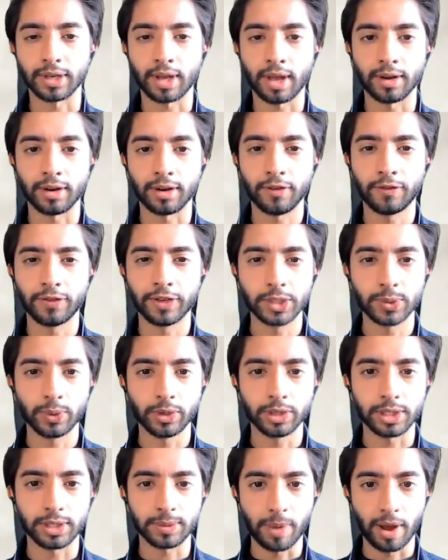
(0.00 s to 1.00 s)
And if this
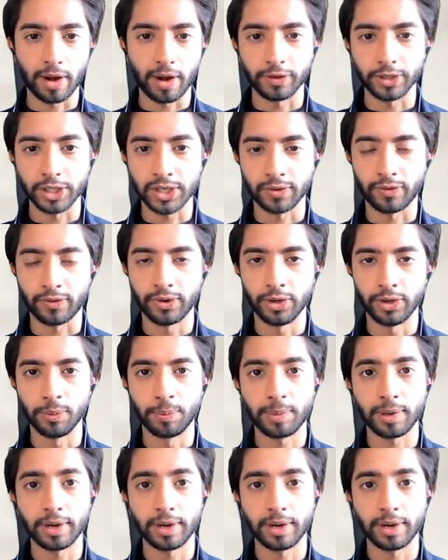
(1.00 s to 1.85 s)
was beneficial for you,